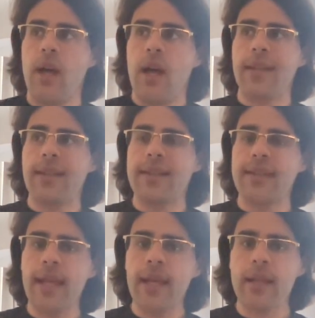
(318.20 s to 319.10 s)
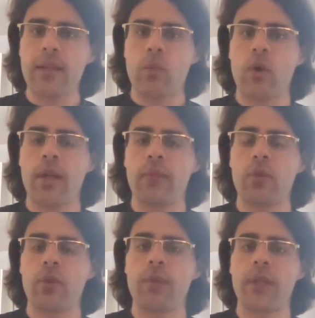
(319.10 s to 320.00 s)
And the second one
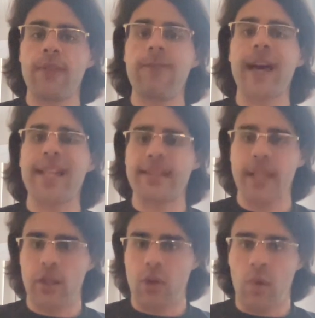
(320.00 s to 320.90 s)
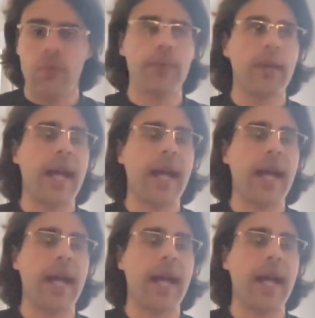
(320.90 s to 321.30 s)
would be fast takeoff.